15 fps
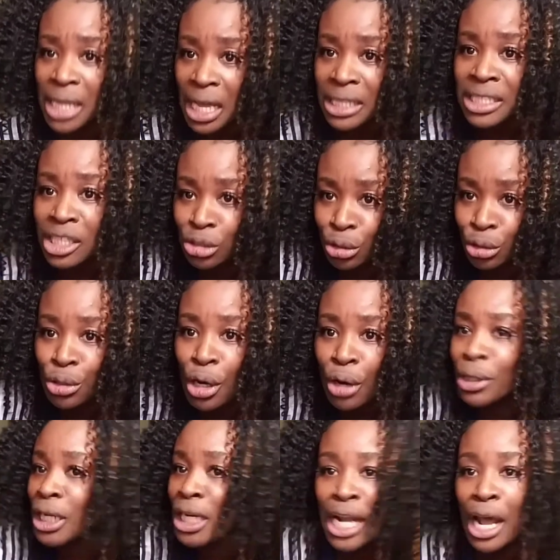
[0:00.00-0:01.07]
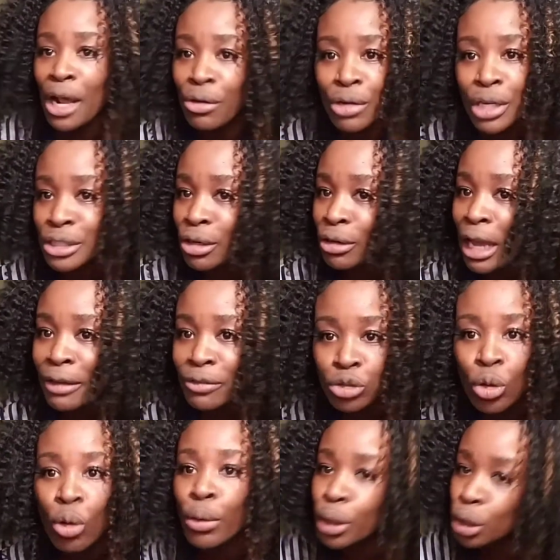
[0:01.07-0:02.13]
I said, so you don't need it. I don't need your life
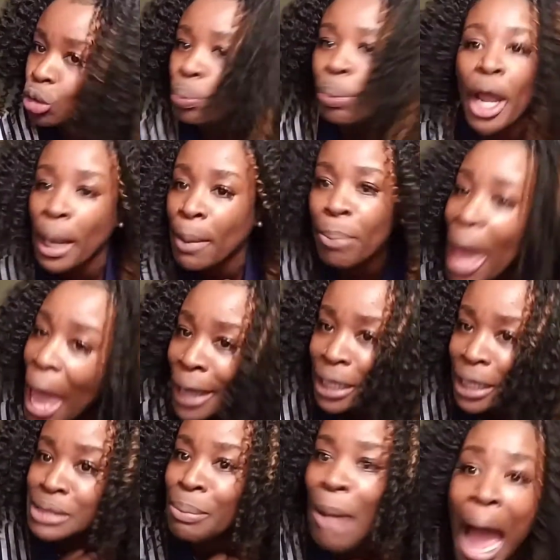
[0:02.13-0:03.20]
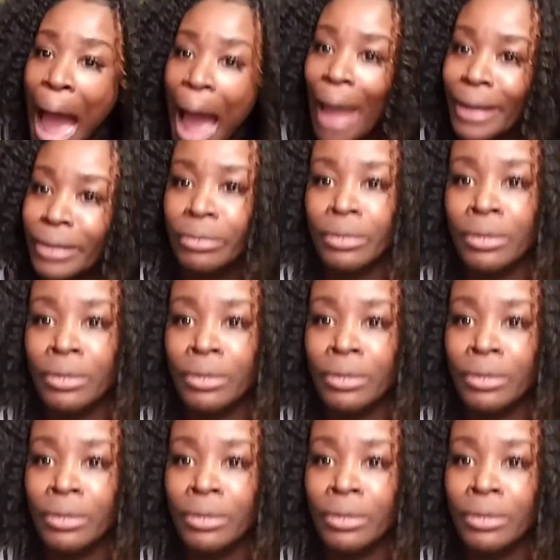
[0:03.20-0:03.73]
story. You put it back. It's mine.